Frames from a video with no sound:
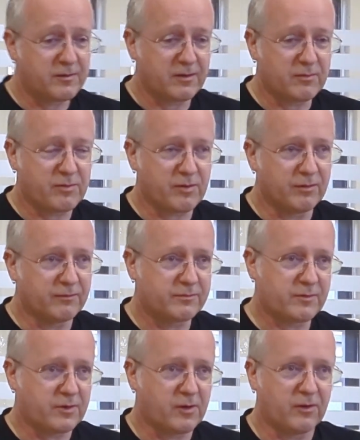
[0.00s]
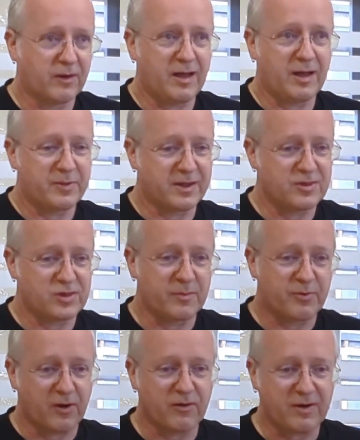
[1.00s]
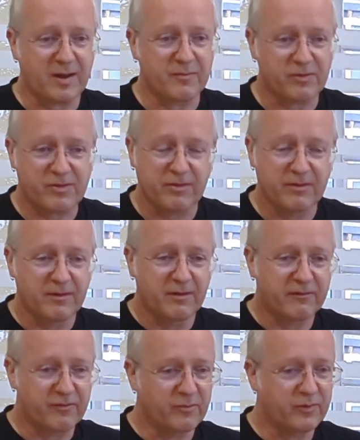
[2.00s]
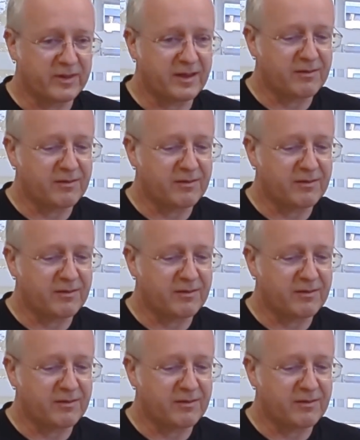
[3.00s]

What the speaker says: sort of call RPG programs from within